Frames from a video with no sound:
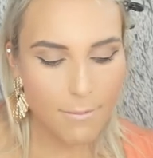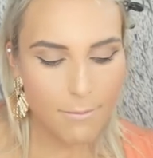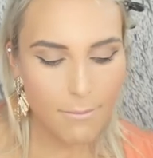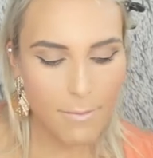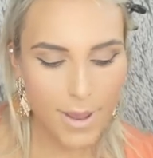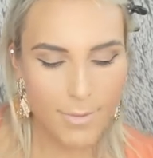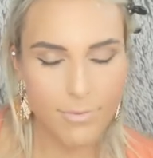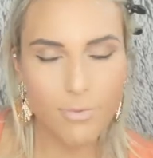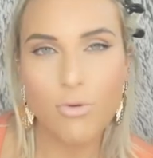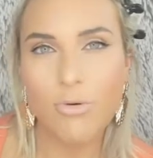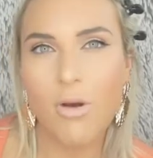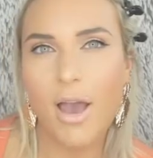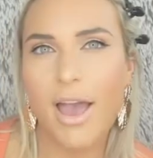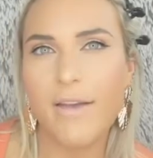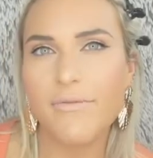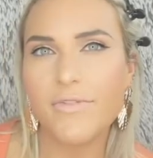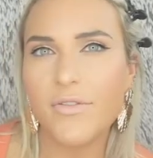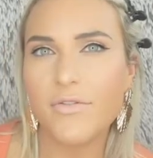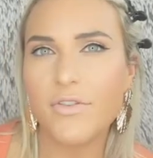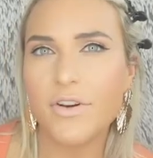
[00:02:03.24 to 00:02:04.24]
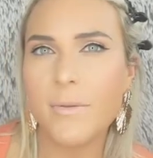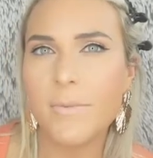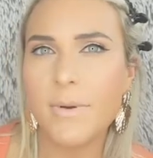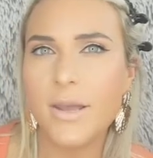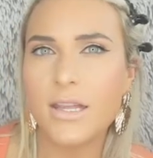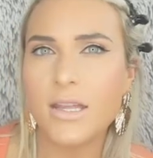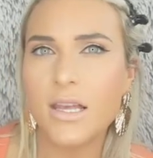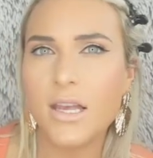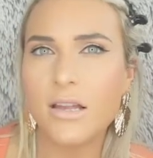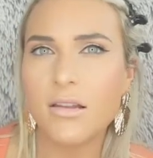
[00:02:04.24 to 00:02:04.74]
People have different
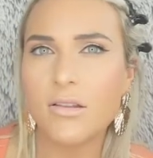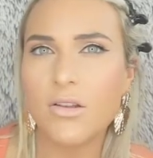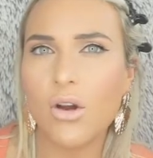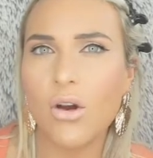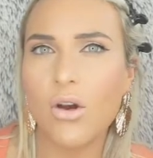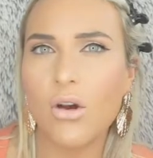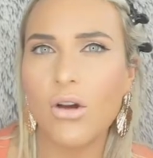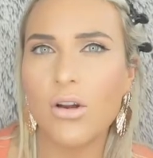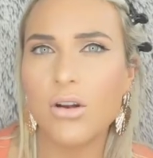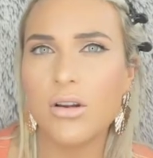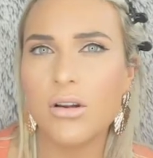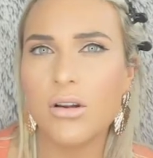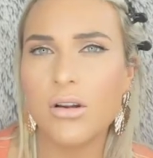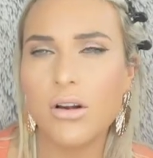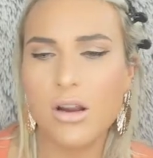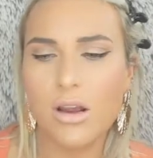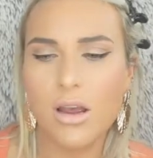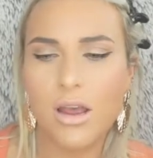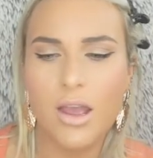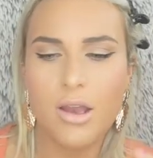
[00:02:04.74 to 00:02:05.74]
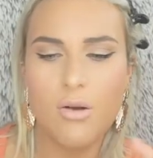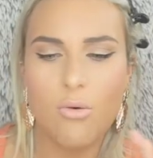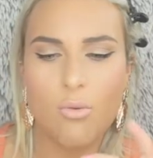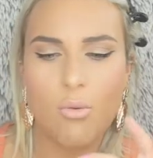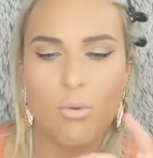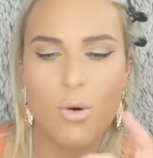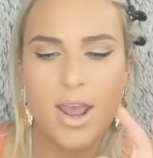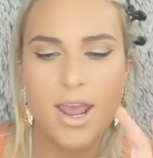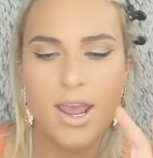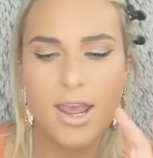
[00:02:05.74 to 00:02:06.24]
opinions on
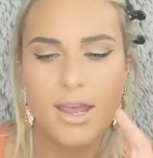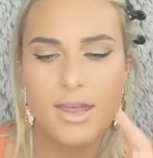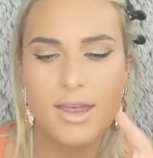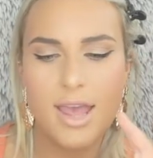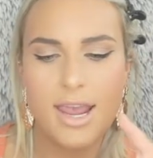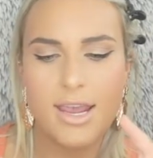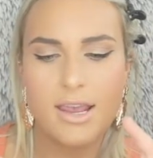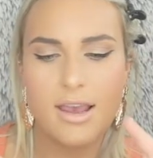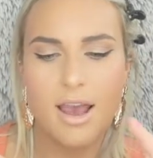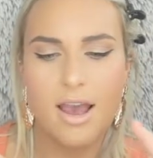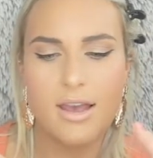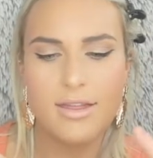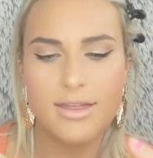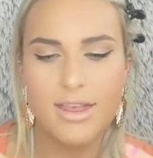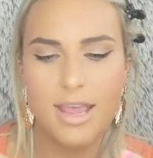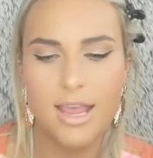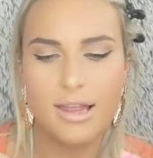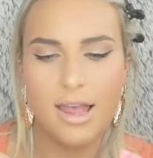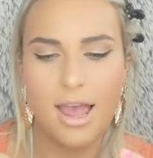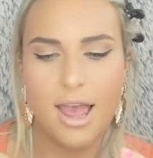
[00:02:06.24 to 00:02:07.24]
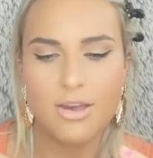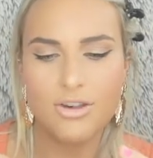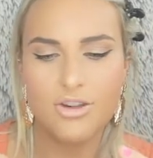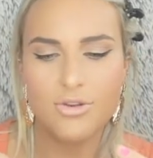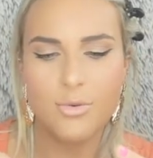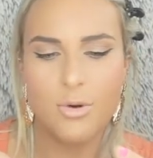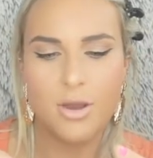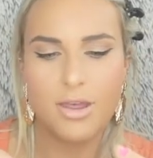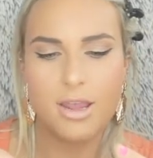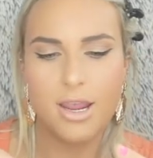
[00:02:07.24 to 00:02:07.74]
where they cut their
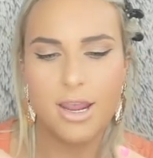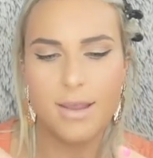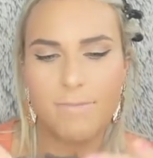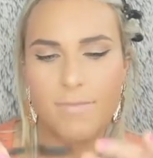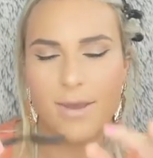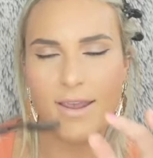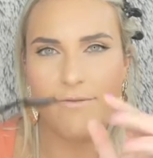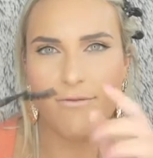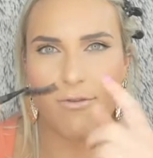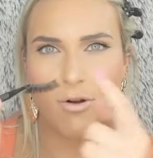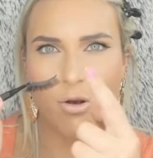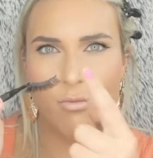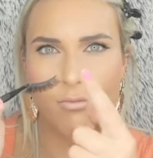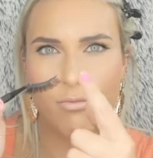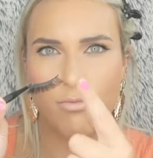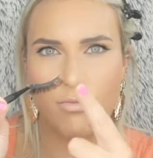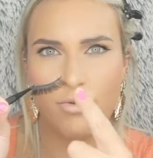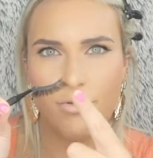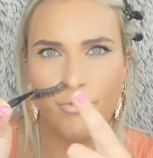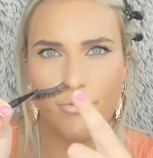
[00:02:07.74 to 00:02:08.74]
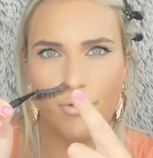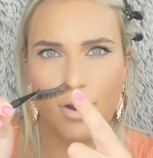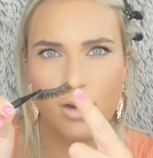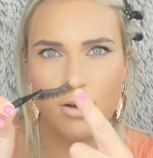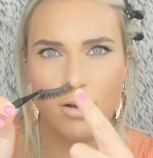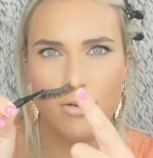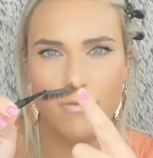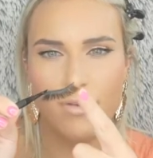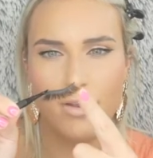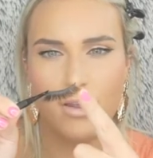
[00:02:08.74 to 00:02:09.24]
lash, whether it be from the
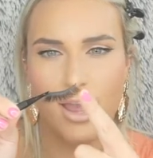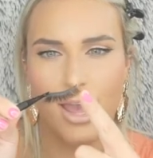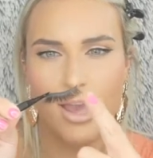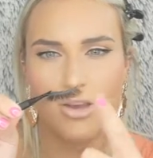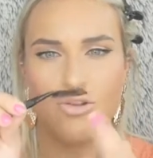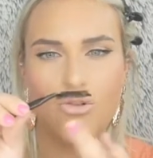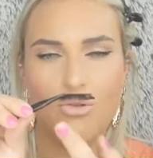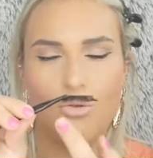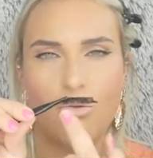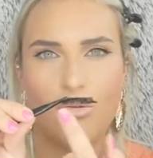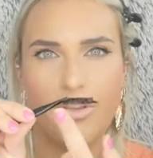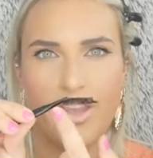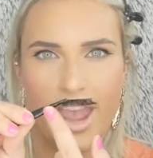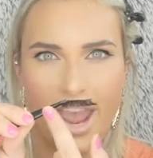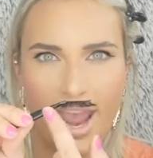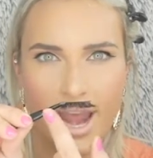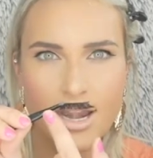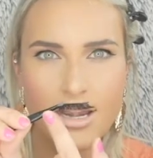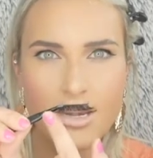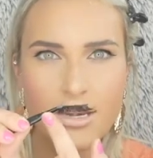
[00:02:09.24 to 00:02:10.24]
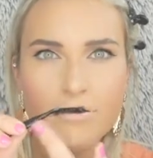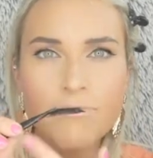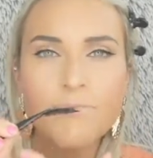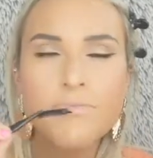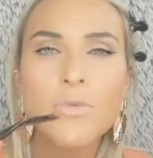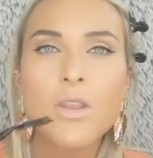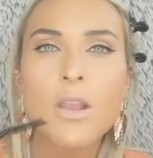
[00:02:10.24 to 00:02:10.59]
front of the lash or the end.